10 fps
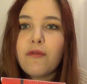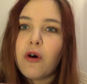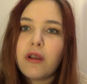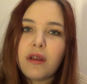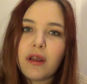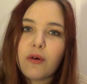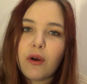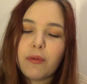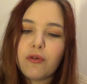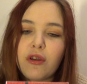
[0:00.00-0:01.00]
I say that
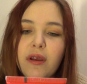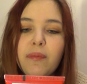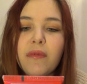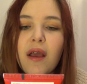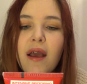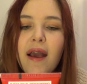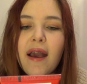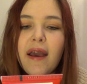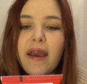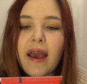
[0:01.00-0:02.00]
quite brushy.
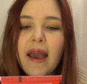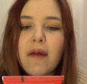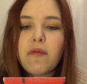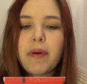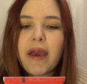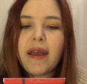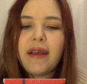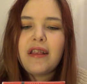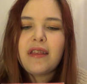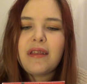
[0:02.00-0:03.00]
Hand
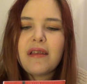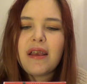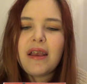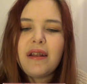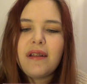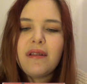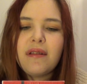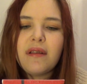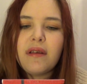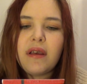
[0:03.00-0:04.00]
repair. It says
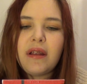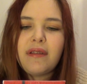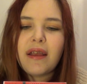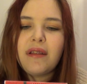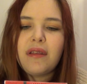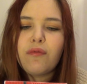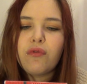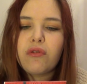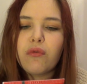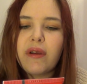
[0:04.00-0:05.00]
intensive
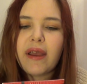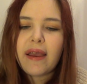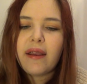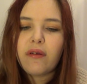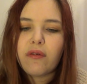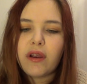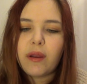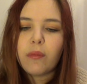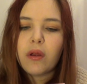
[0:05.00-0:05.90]
restoring hand cream.